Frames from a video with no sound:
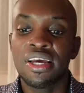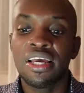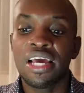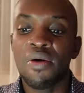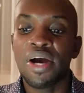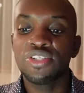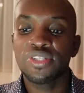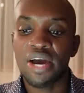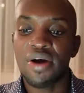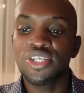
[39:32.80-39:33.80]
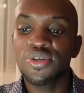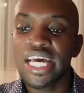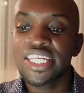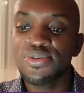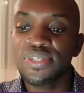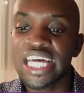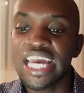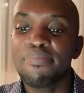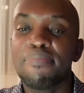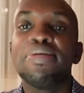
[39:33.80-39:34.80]
I want you guys to
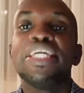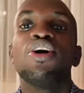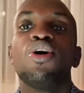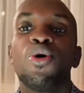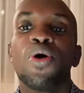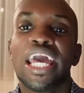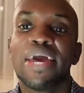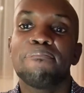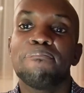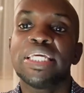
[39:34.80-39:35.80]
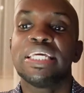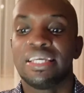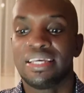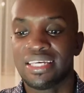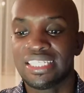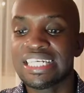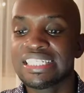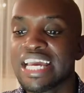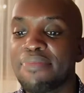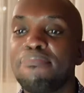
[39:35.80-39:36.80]
type BOMB. Just
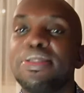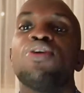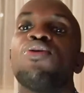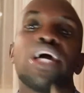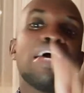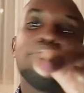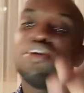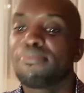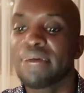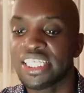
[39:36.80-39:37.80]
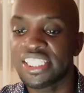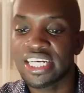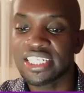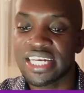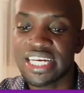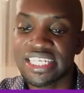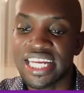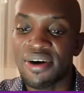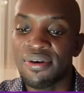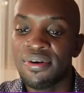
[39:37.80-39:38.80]
type BOMB on my chat right
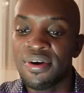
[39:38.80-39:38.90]
now.